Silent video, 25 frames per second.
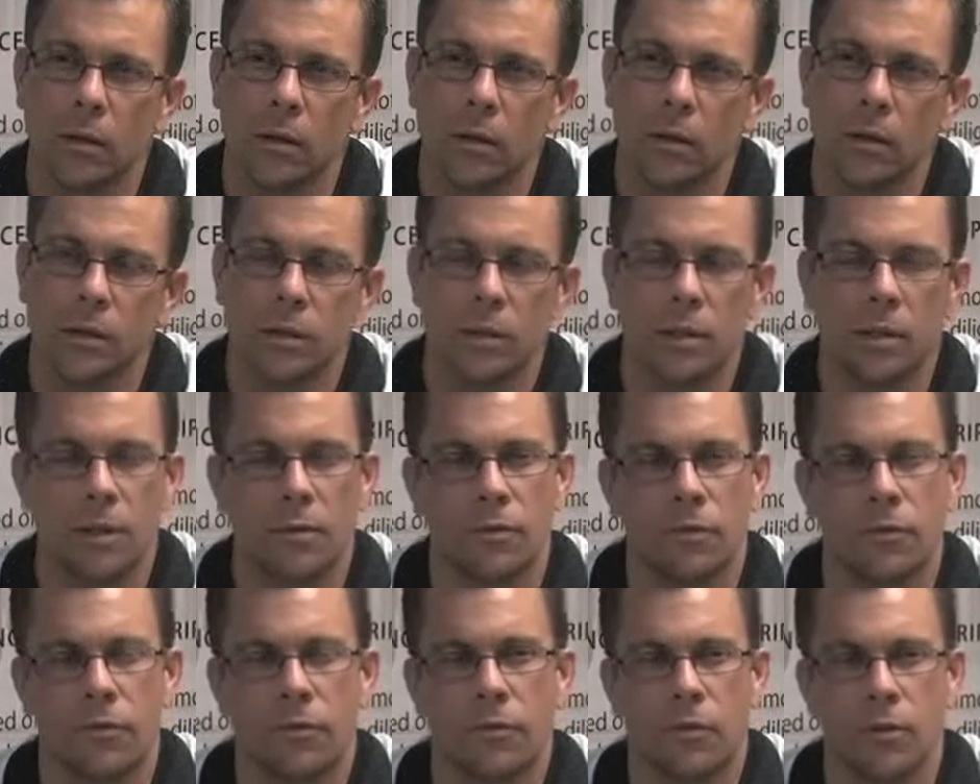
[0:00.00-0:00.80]
let's say
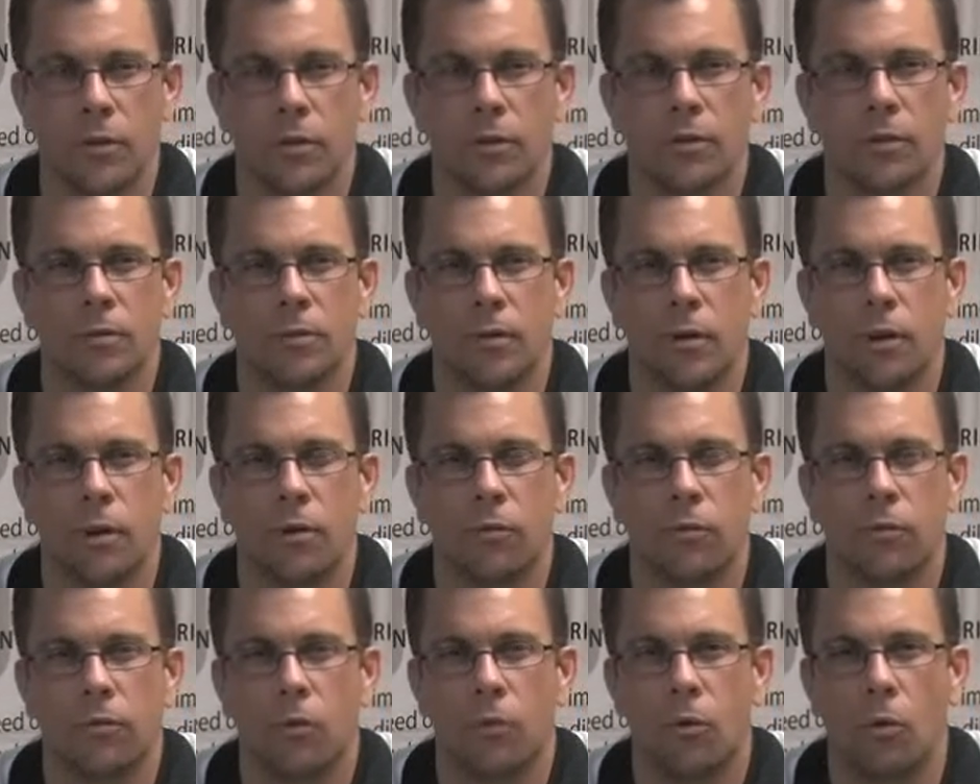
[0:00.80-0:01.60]
first of
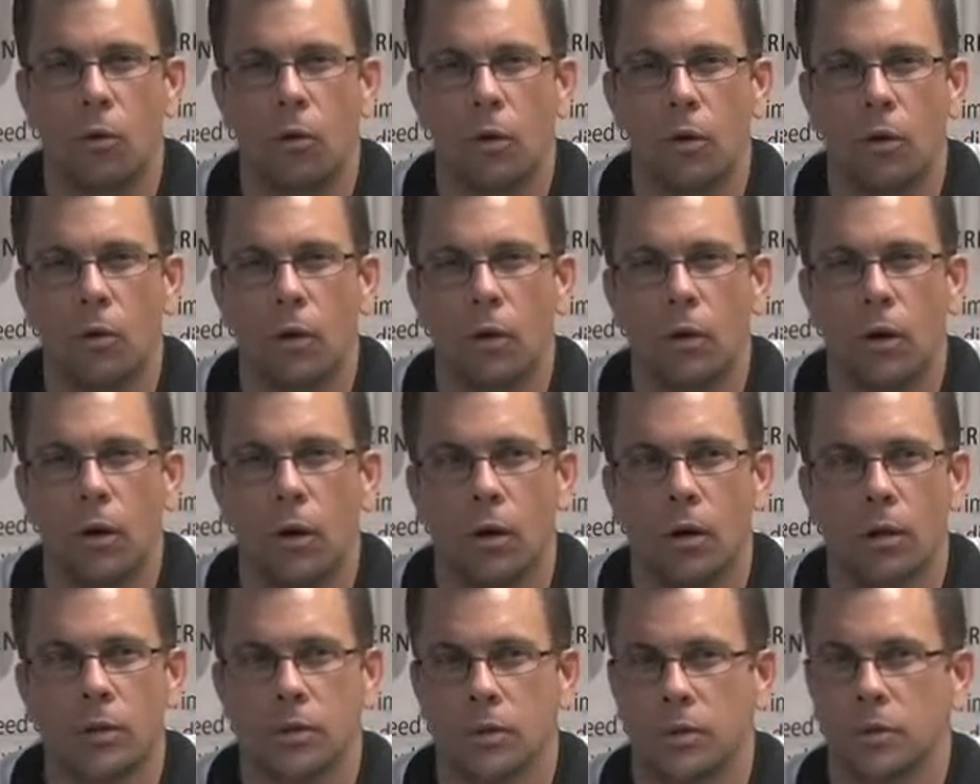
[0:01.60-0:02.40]
all for
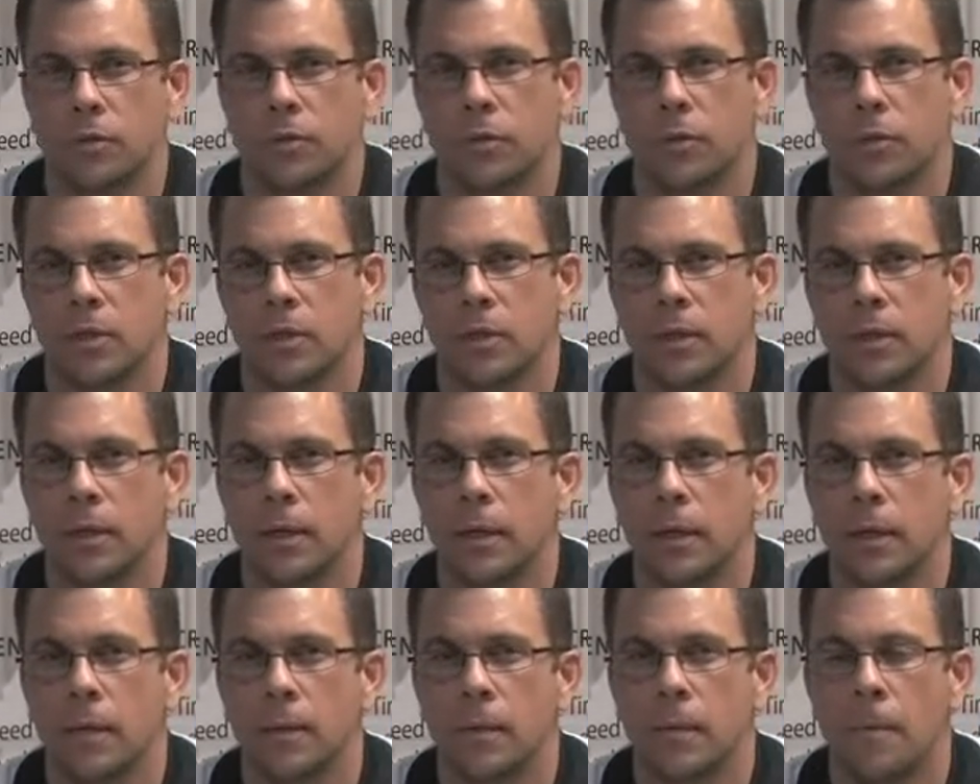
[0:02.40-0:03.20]
hard surface
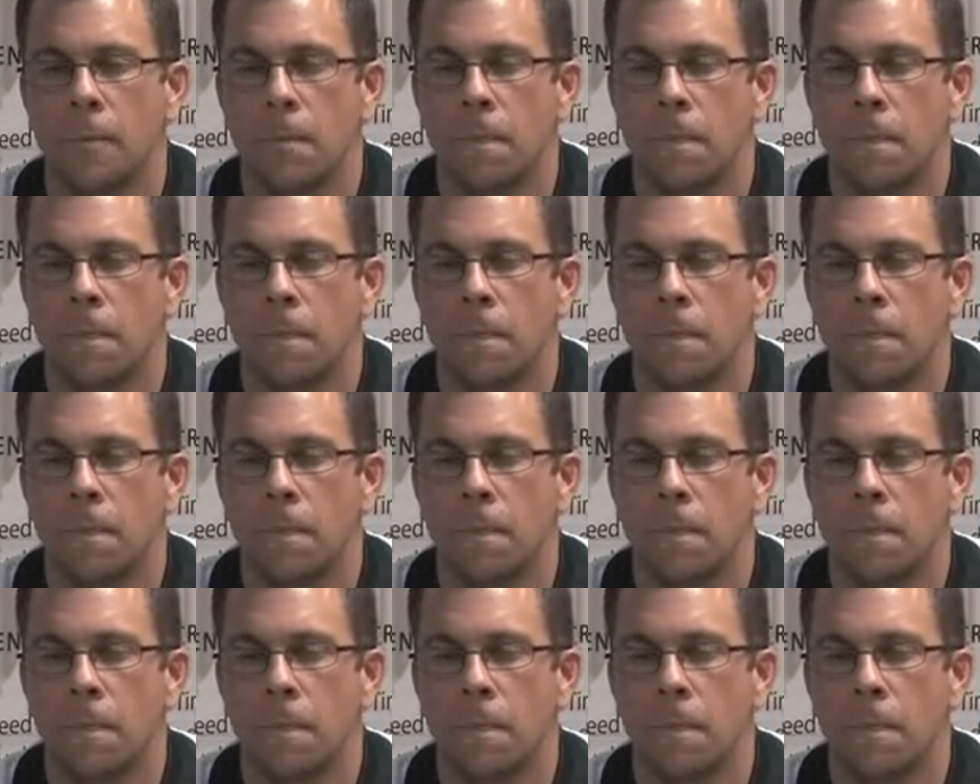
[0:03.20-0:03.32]
cleaning.